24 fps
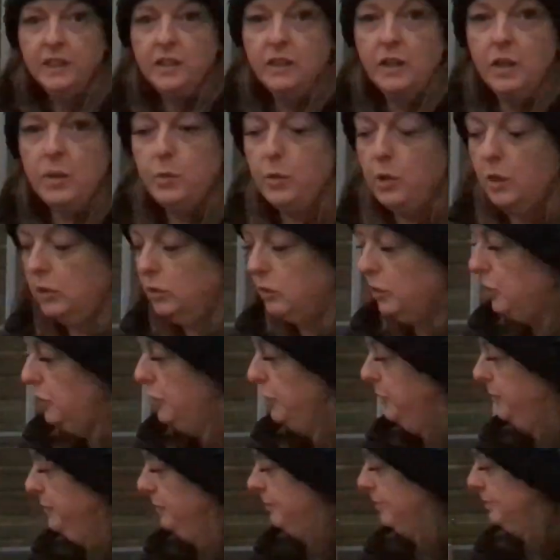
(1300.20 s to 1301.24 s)
now what I'll
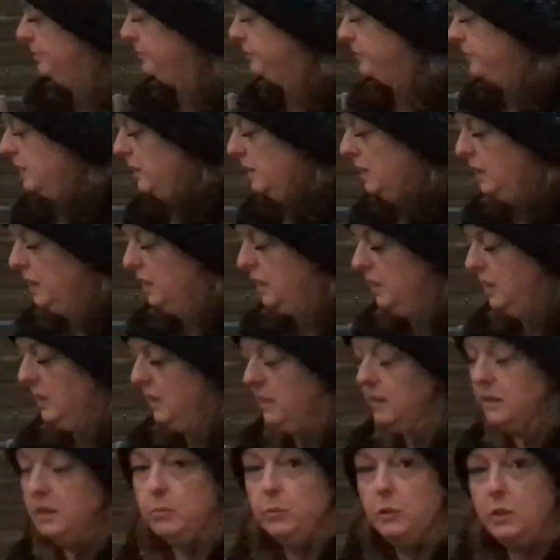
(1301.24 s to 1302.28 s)
do
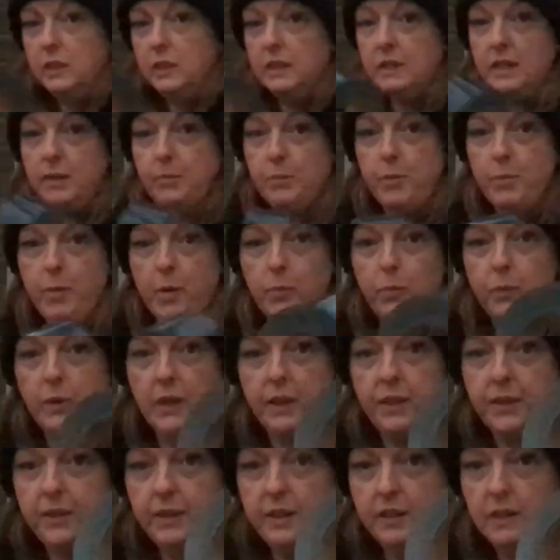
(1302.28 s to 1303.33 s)
is I'm going to tape them up
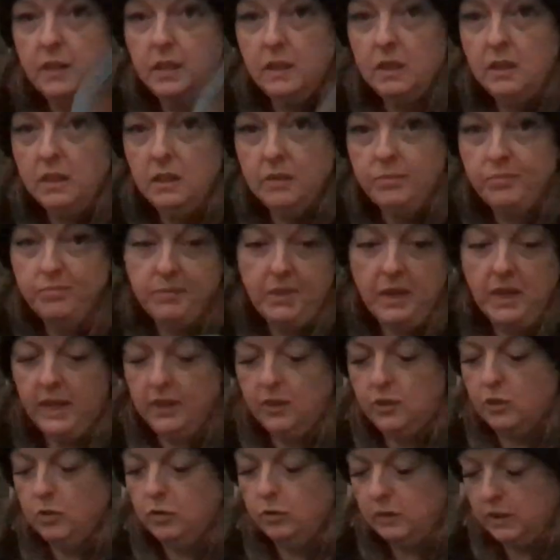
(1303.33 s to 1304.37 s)
with
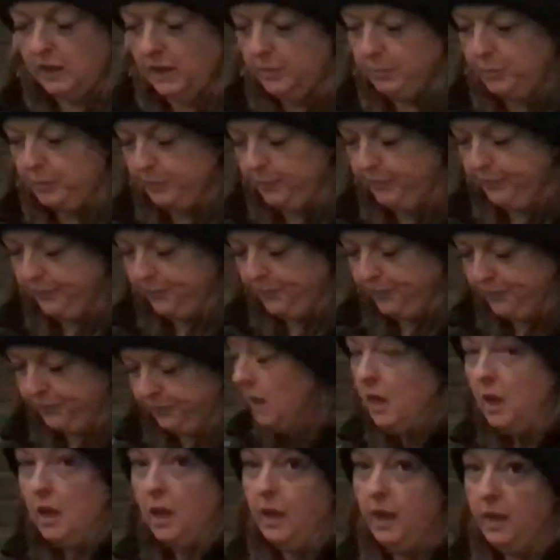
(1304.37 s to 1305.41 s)
electrical tape
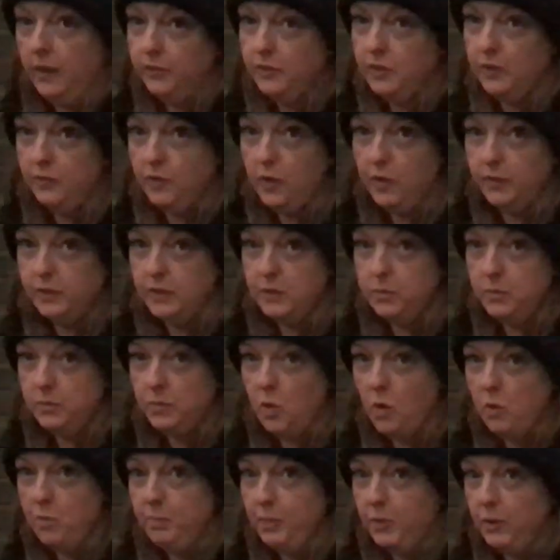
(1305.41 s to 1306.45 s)
after I've covered them in
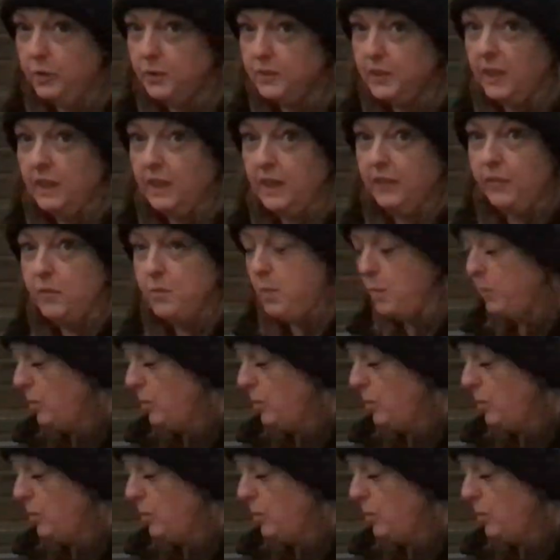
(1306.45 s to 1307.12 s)
compost and gave them